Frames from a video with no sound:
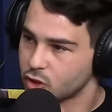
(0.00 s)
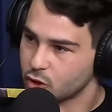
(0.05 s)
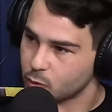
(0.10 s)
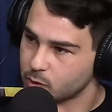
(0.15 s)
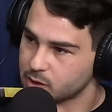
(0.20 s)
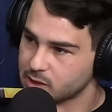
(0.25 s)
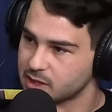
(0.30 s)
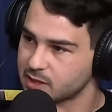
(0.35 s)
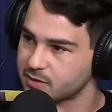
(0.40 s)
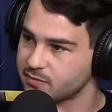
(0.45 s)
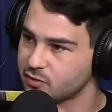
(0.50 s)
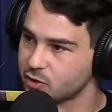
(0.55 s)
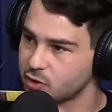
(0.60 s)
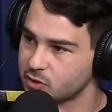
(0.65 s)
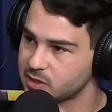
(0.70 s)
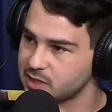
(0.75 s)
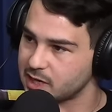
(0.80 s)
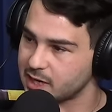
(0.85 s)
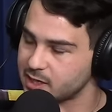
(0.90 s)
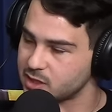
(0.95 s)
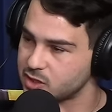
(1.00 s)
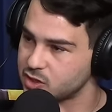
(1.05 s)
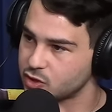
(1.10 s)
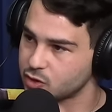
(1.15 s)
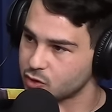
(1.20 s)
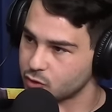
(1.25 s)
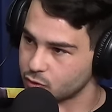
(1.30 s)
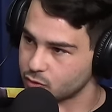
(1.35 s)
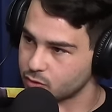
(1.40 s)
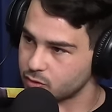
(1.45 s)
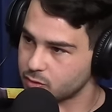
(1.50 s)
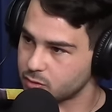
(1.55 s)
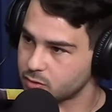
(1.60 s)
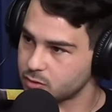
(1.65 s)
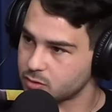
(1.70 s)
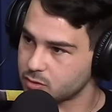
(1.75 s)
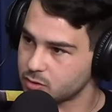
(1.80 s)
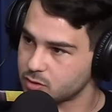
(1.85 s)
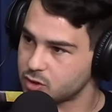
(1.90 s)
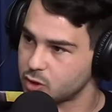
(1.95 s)
so you would give those letters to
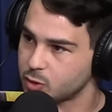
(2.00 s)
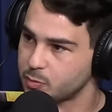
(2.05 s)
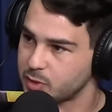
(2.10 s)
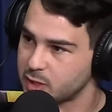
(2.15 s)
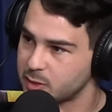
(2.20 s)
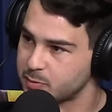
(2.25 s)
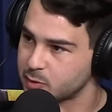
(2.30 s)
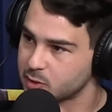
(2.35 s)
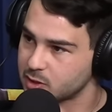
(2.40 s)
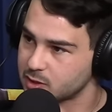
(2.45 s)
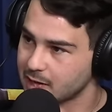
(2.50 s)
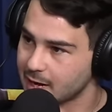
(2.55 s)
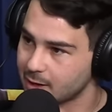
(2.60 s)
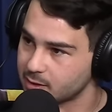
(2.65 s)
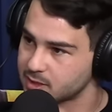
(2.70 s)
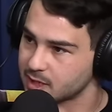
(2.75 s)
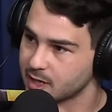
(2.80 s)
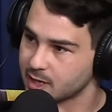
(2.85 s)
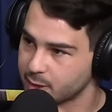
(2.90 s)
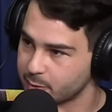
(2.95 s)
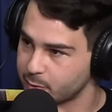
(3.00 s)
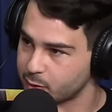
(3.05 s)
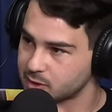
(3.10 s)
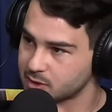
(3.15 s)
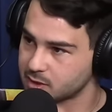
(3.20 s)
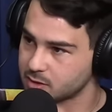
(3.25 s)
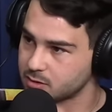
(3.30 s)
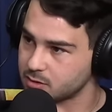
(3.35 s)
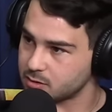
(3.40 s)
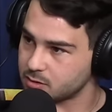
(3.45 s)
people outside of the prison?